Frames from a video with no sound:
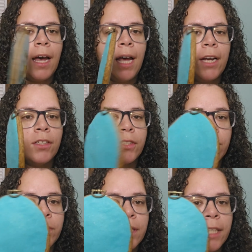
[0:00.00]
I
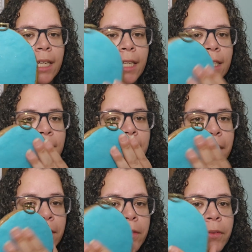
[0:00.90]
also like
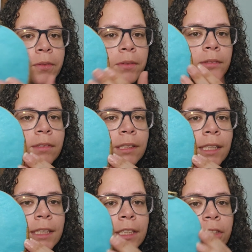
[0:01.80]
did a little,
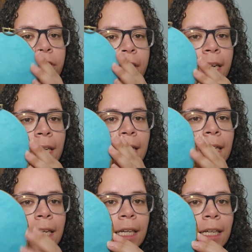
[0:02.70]
it's a little
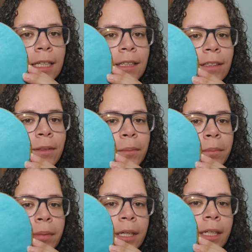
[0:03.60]
janky,
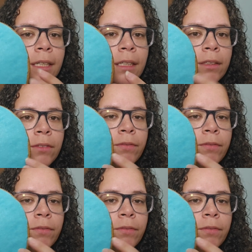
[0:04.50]
but a little